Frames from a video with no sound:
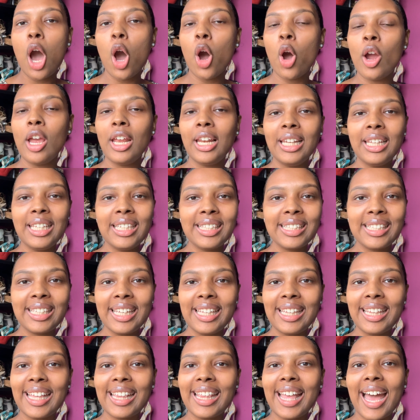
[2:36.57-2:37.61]

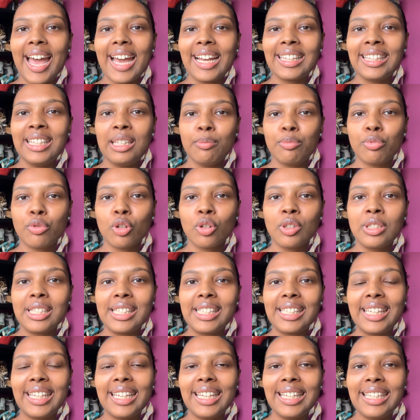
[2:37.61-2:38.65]
and acne prone
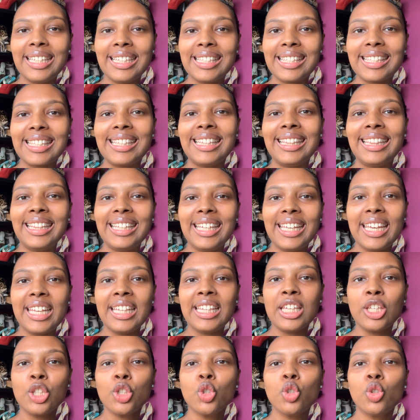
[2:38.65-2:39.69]
skins
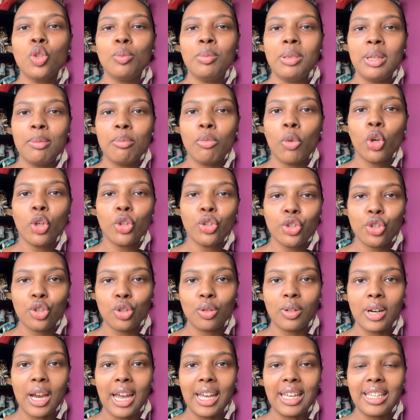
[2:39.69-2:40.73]
need to be
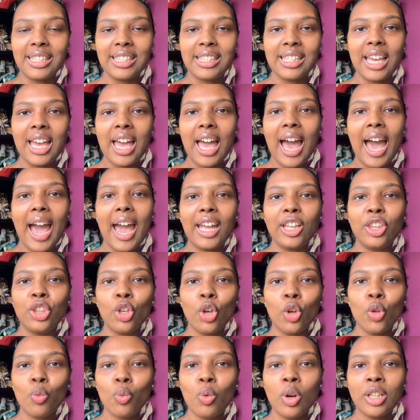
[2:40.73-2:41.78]
moisturized. I
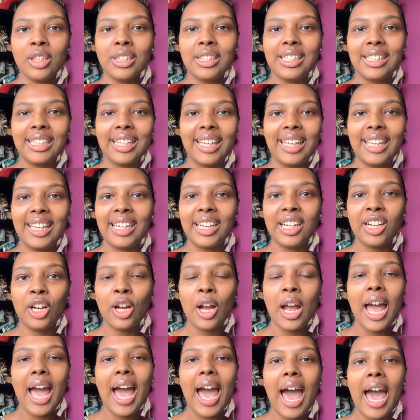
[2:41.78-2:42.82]
don't want to
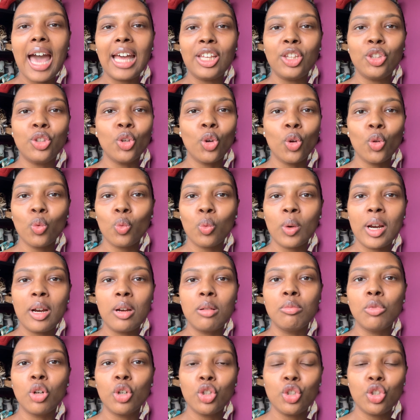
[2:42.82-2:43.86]
hear, I don't wear
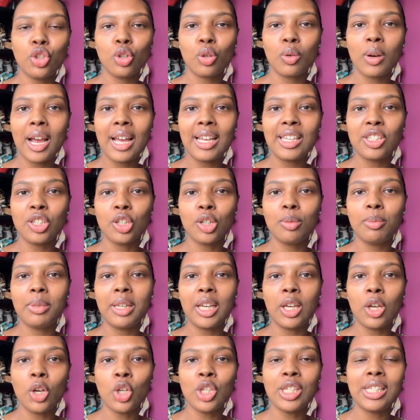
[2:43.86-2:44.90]
a moisturizer
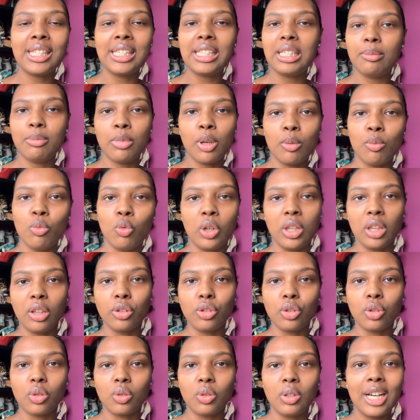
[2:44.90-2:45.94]
because sebum will
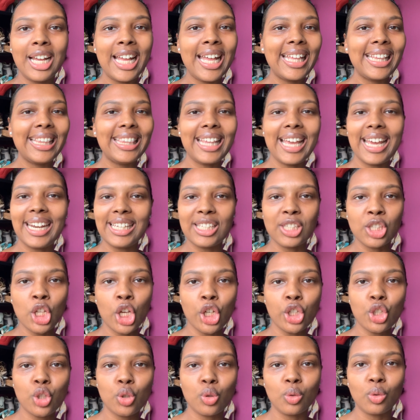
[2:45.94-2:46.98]
do. That is
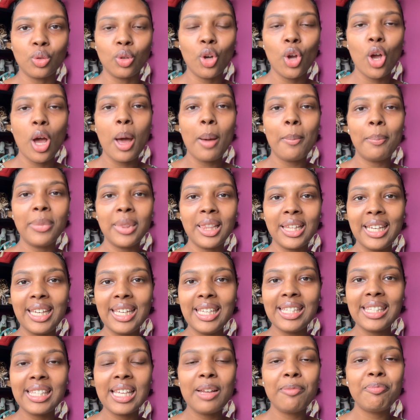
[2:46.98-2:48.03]
not true.
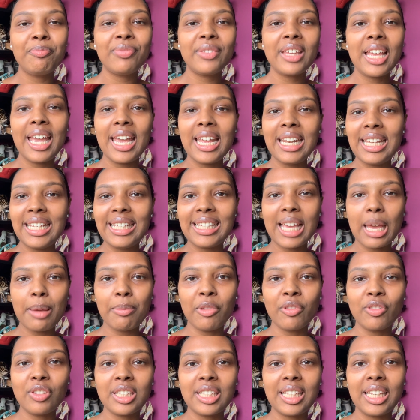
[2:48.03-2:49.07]
Please, any
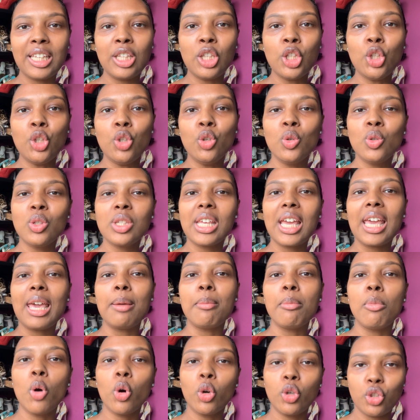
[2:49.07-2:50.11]
type of skin, use
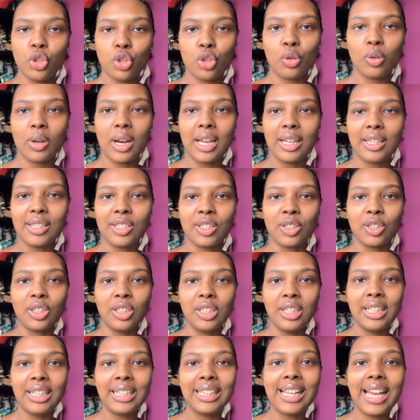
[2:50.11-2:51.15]
a
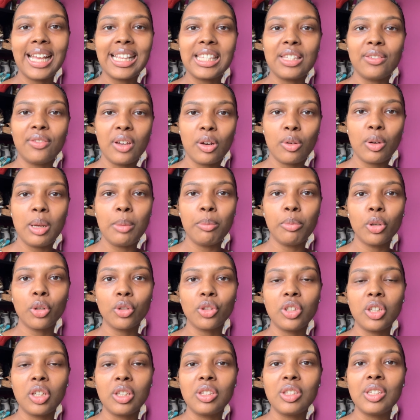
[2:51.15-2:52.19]
moisturizer. That's very
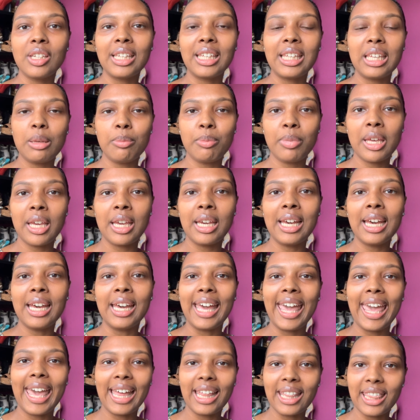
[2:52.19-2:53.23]
important to keeping
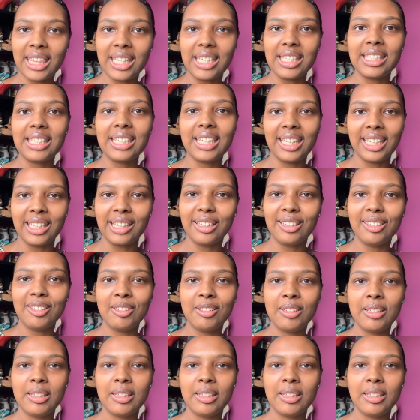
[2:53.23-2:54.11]
a healthy skin.